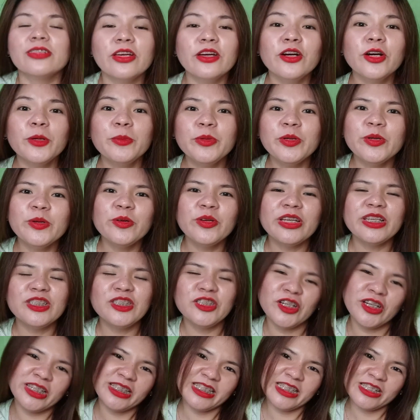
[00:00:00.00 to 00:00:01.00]
So I hope you
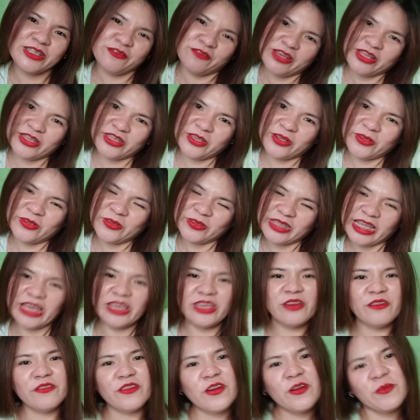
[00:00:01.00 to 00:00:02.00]
enjoyed this video.
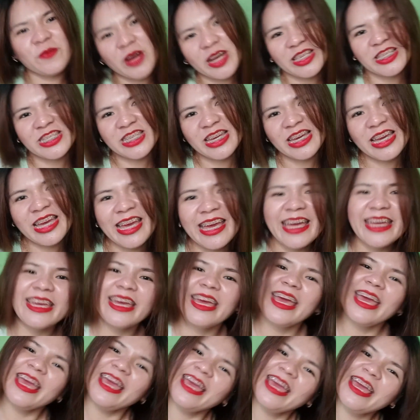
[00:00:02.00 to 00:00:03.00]
Thank you for
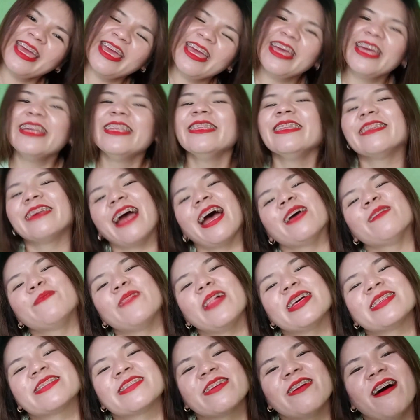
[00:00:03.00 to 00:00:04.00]
watching and God
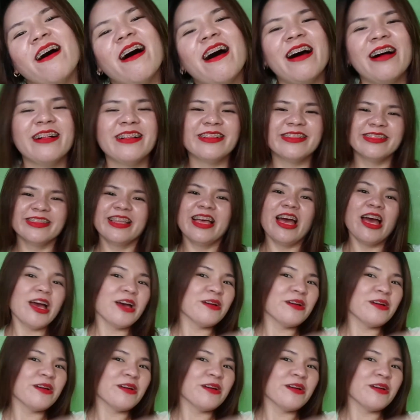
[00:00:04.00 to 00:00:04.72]
bless you all.